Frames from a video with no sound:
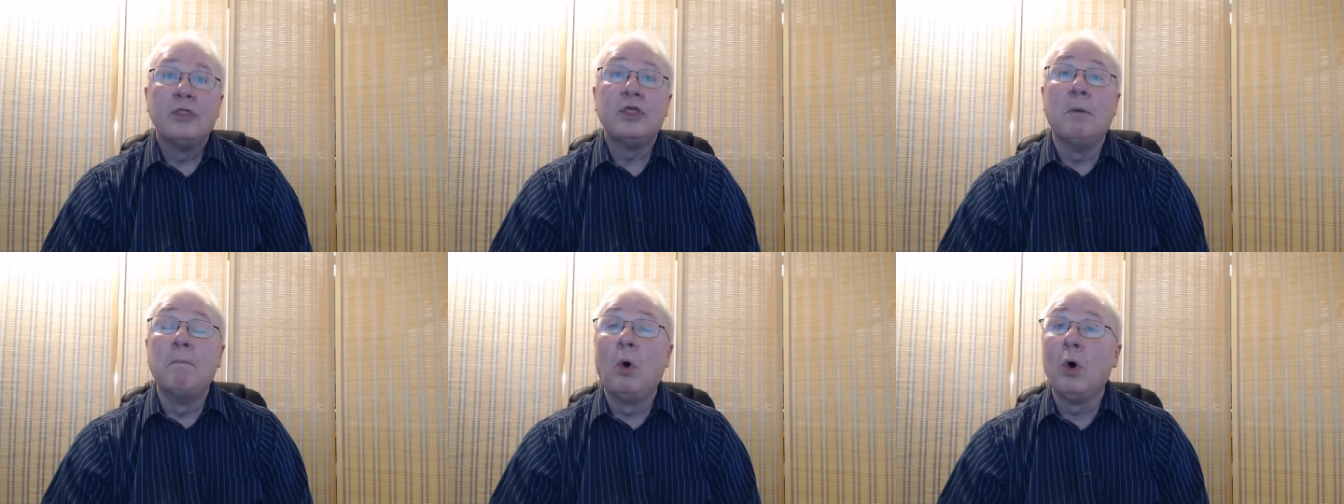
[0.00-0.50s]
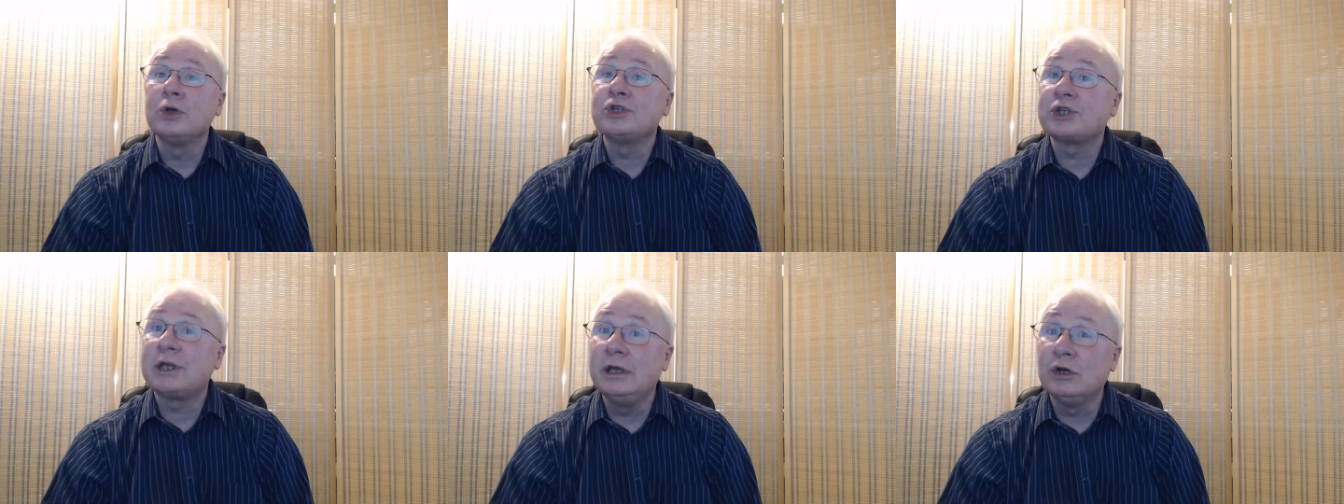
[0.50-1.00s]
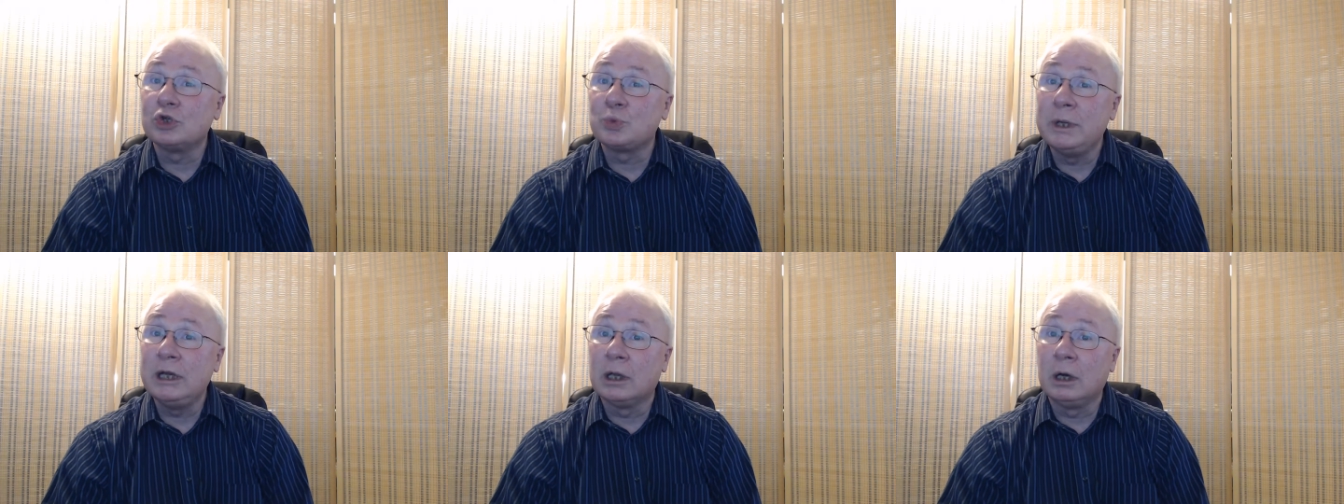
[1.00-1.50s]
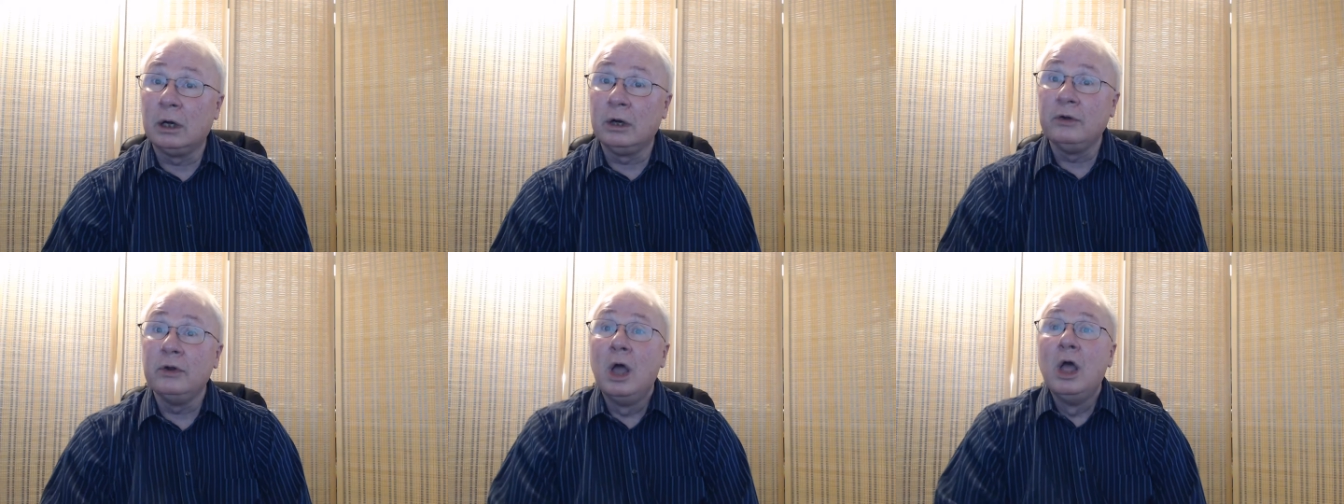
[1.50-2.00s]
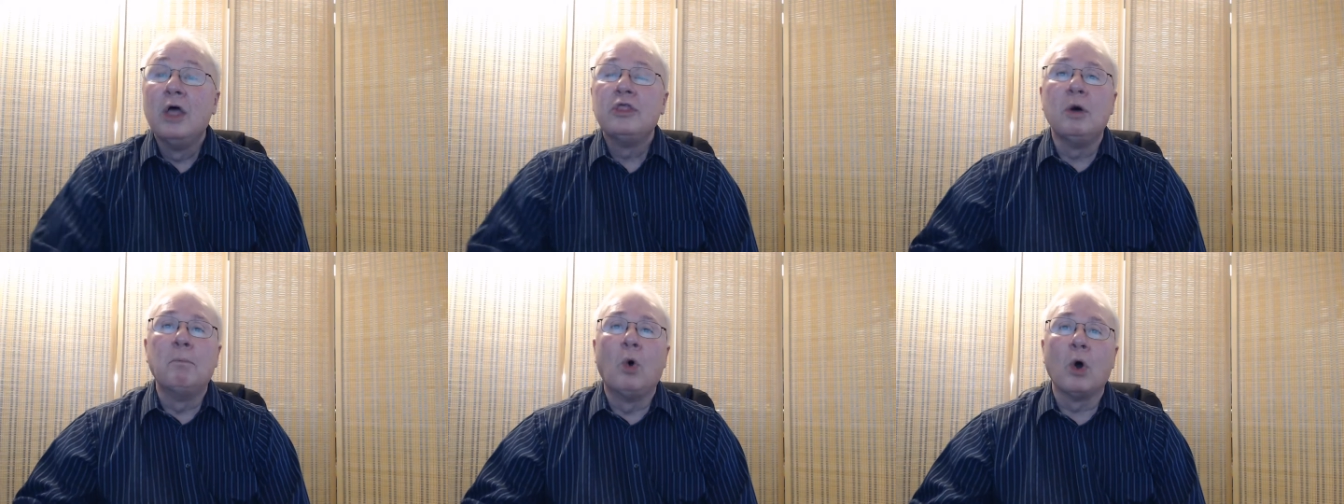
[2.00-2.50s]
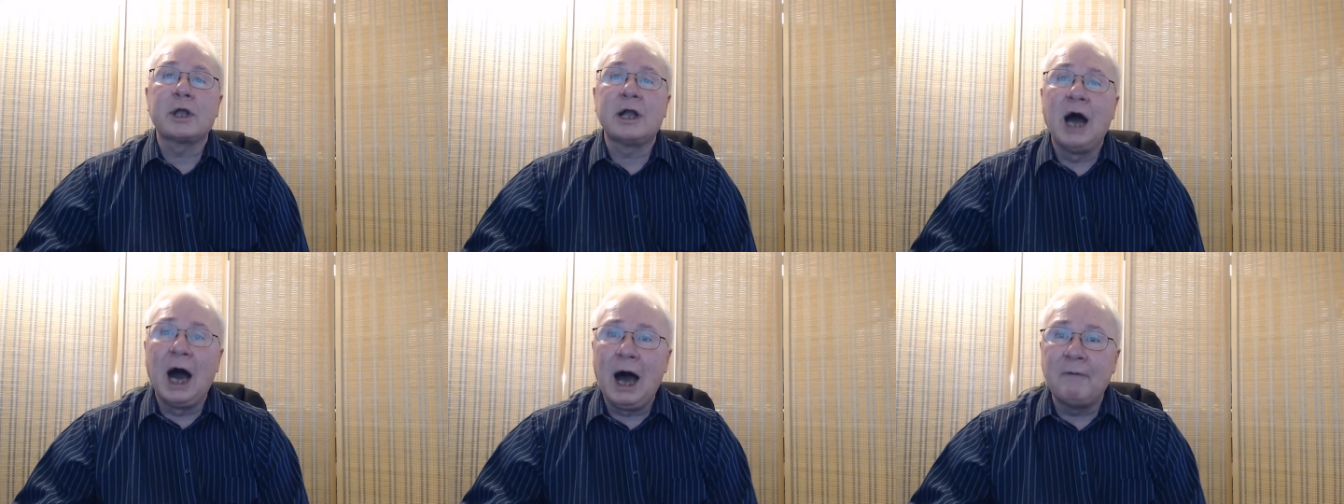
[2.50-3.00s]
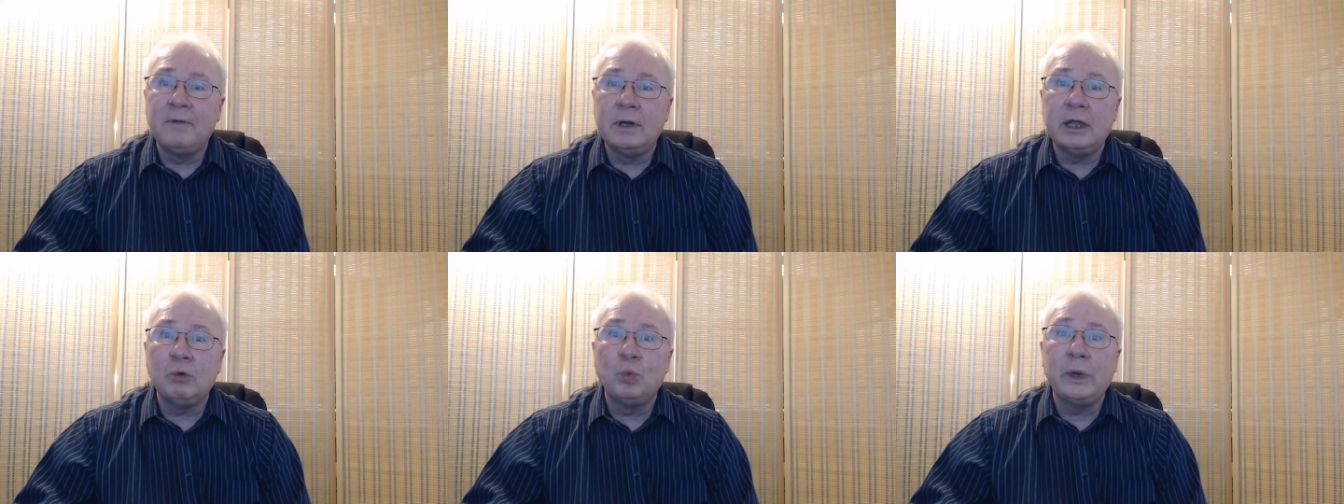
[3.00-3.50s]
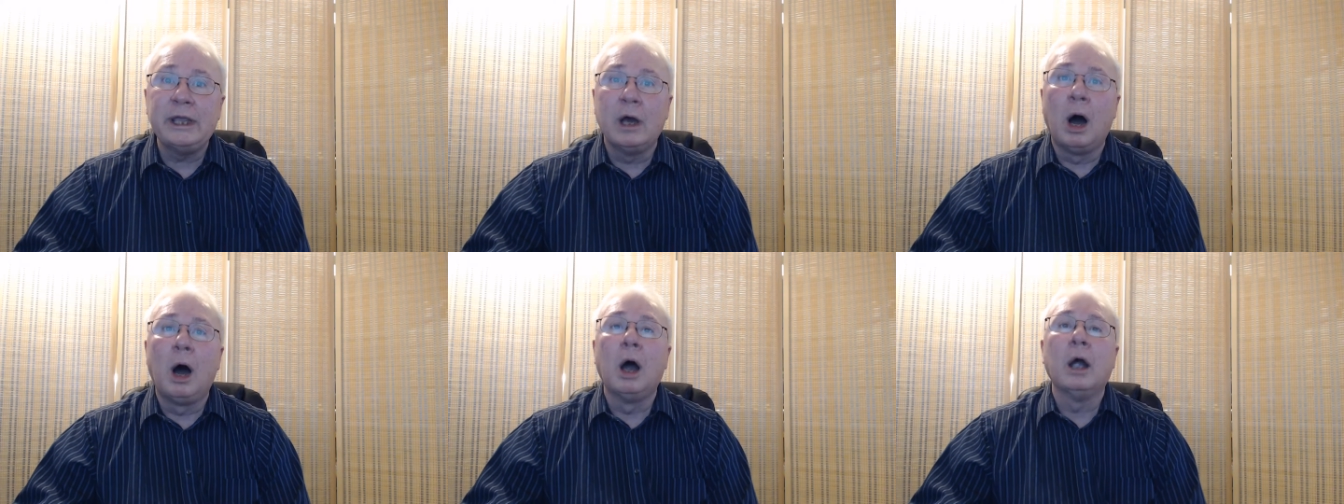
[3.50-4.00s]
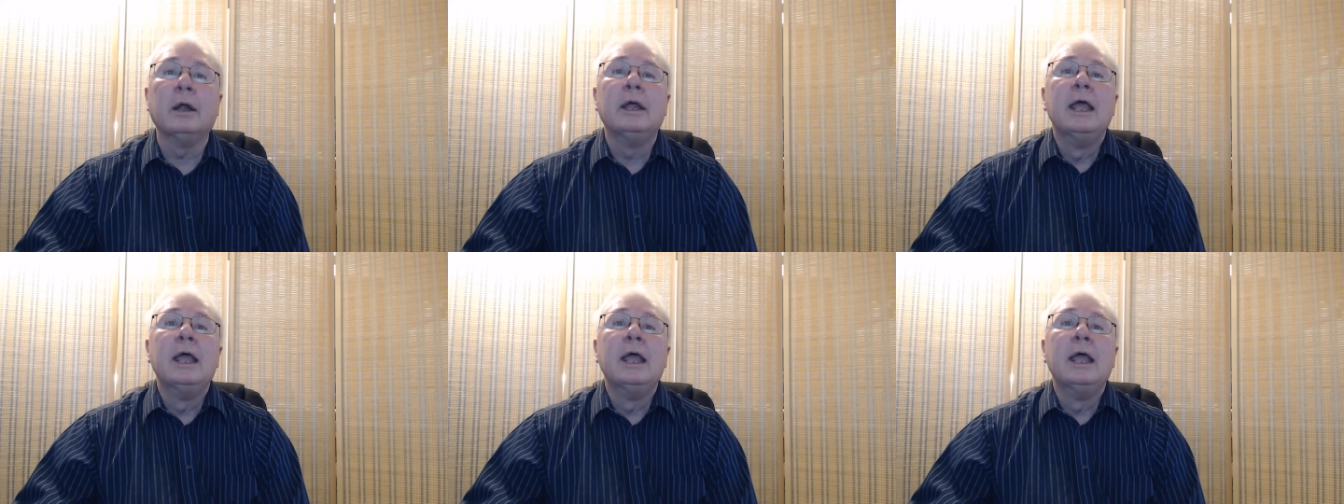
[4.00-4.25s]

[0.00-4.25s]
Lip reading: The more skills we learn, the more confident we are.